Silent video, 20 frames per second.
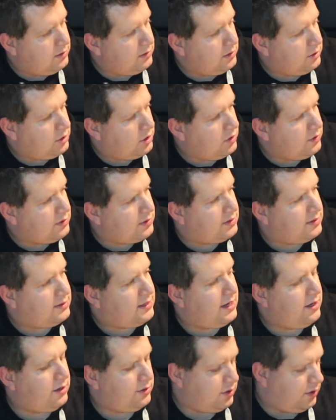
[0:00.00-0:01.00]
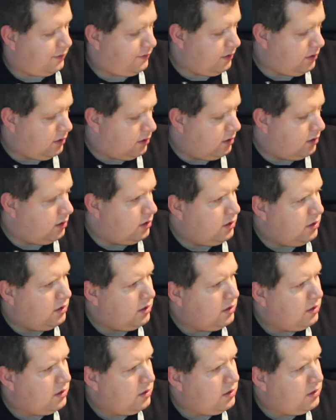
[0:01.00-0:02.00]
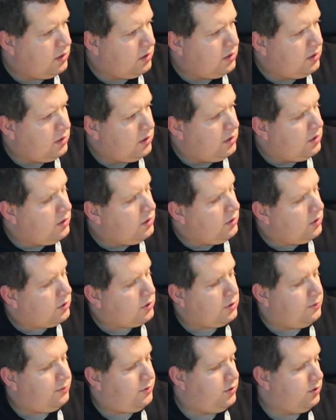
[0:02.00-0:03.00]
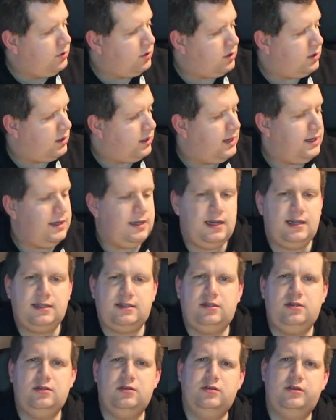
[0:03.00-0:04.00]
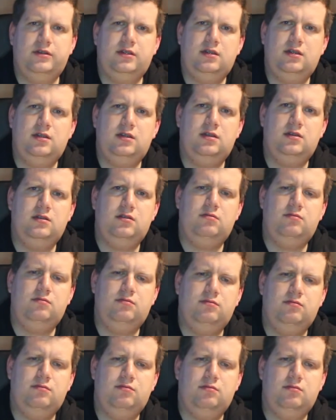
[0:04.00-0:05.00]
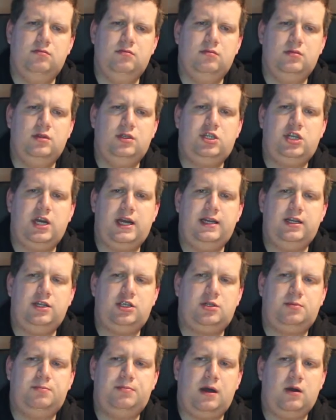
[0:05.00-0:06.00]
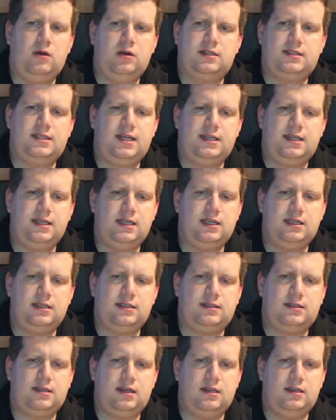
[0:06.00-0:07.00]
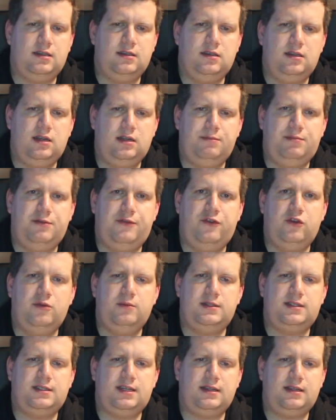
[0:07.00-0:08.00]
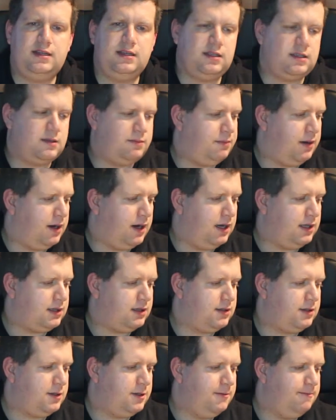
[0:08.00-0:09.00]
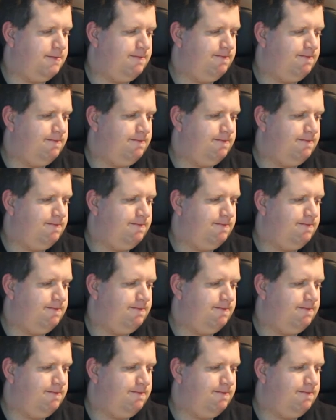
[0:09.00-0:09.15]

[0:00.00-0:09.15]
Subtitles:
shows the status of your computer and lets you change power settings and performance settings, but